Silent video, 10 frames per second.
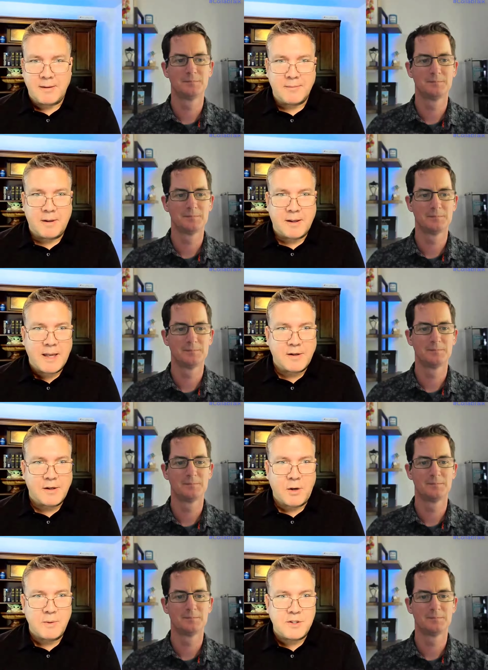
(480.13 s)
Speaker 1: uh,
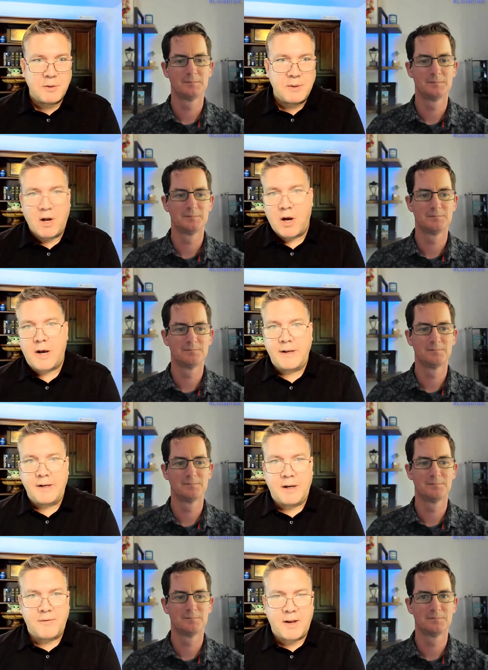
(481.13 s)
again, go and do an
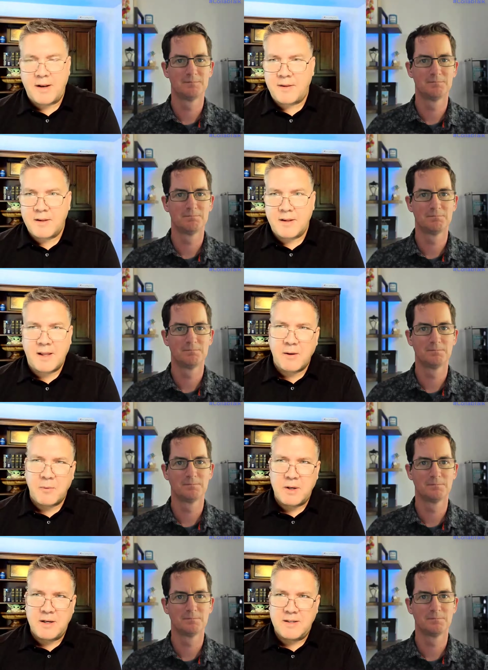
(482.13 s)
audit of that. I
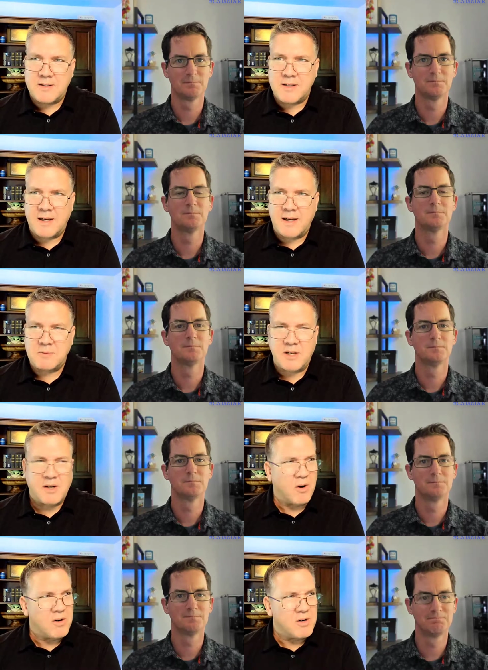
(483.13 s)
think it was uh, was
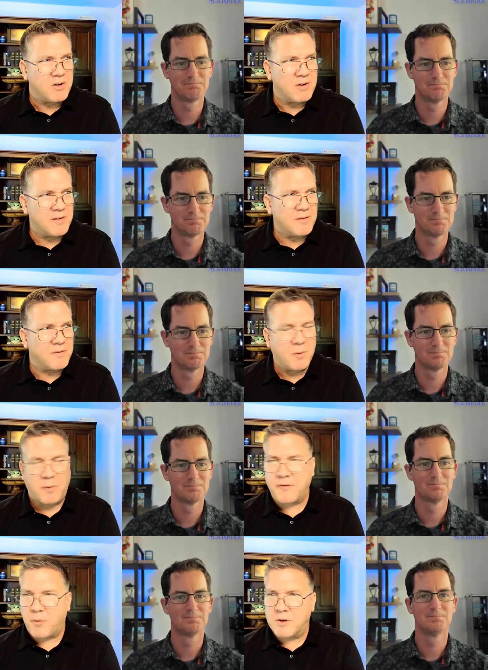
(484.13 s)
it Gartner and
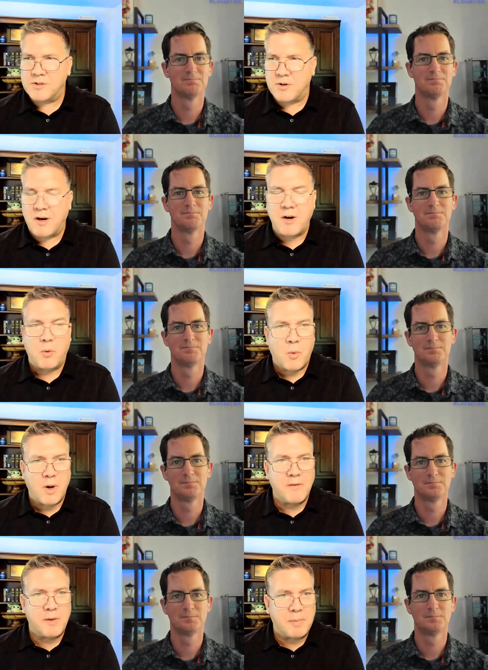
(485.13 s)
or Forrester. I don't know
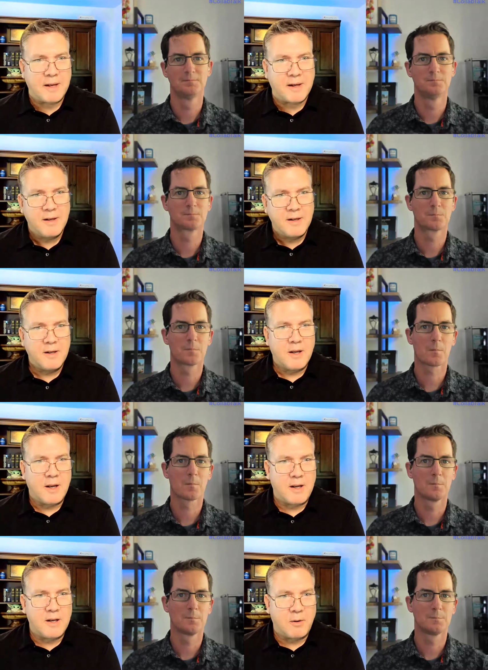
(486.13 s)
one of the big
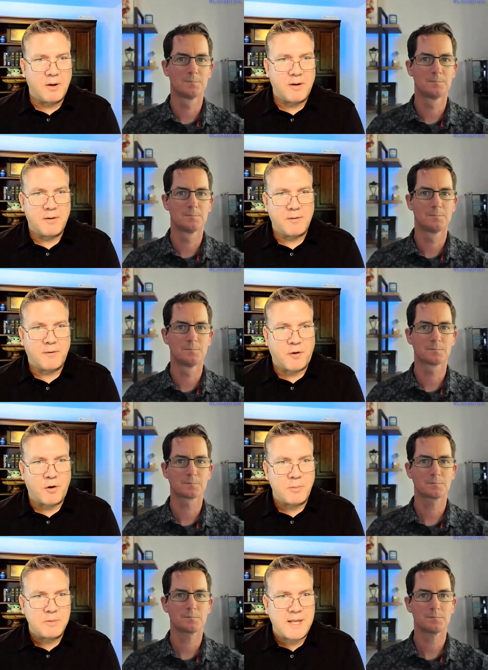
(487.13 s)
uh, you know, uh,
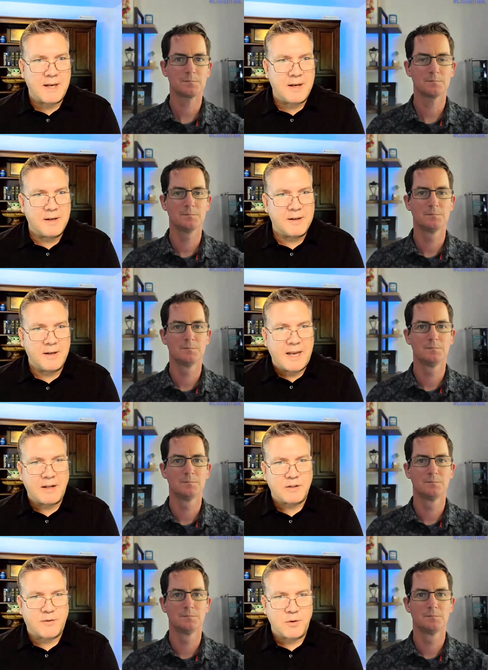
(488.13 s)
firms that uh,
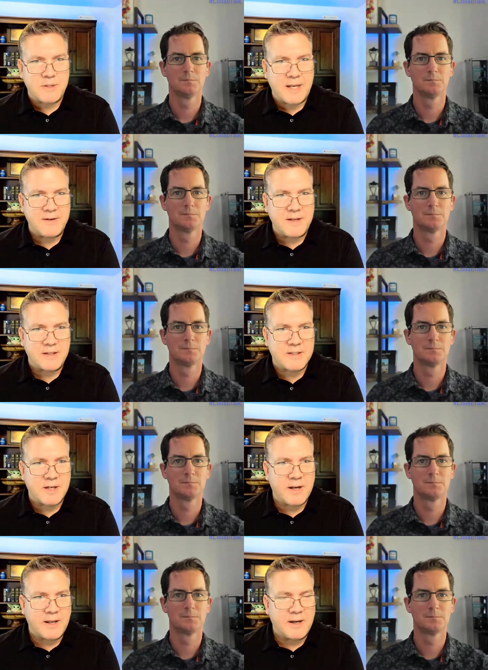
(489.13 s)
analyst firms that did a
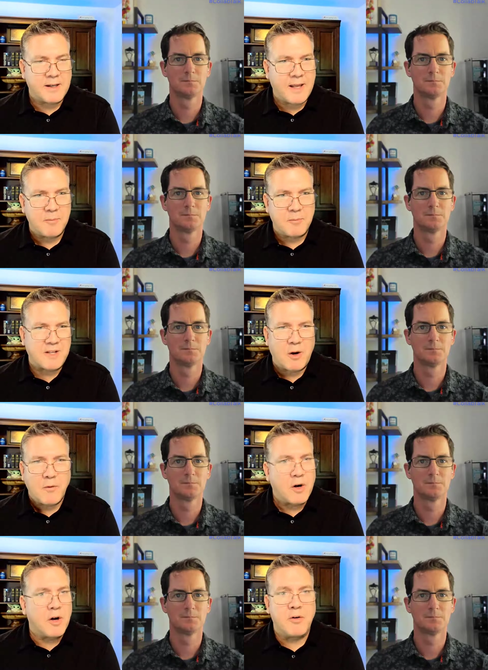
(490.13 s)
study and it came it was
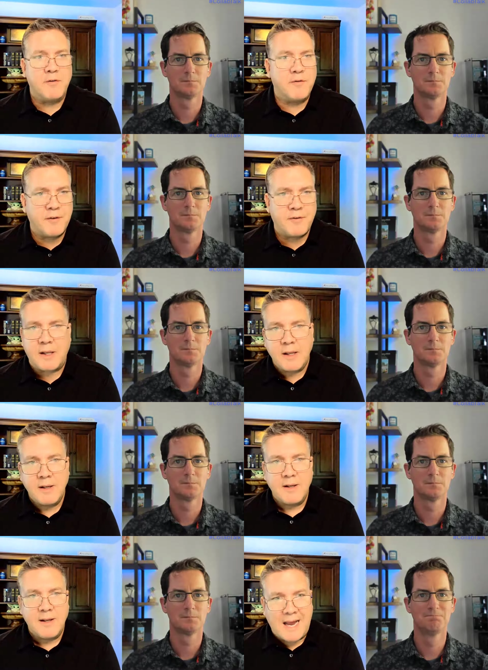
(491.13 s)
like over
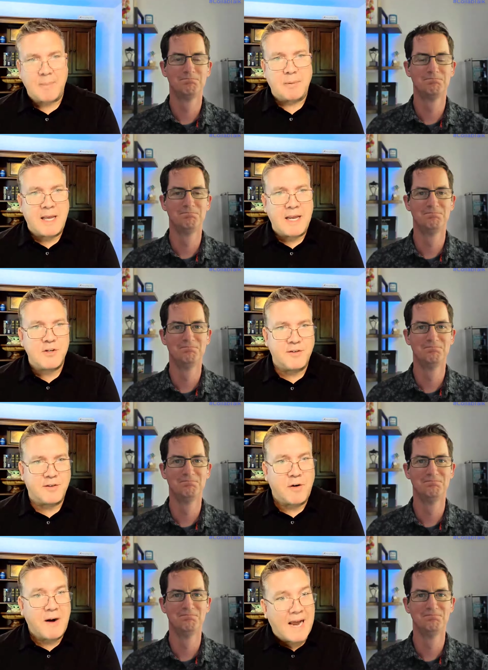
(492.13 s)
150
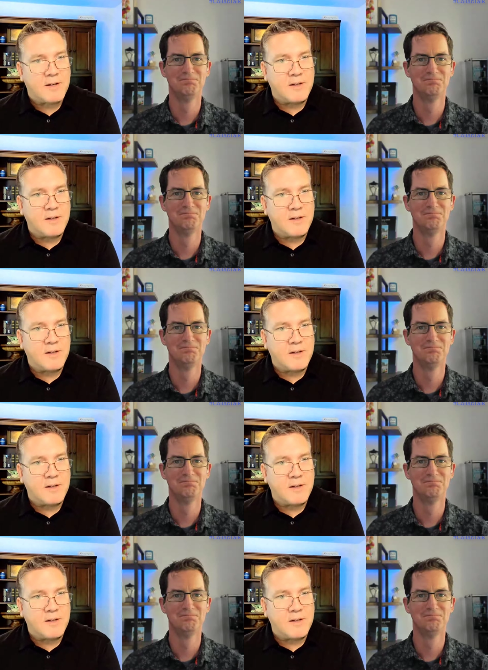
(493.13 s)
applications that are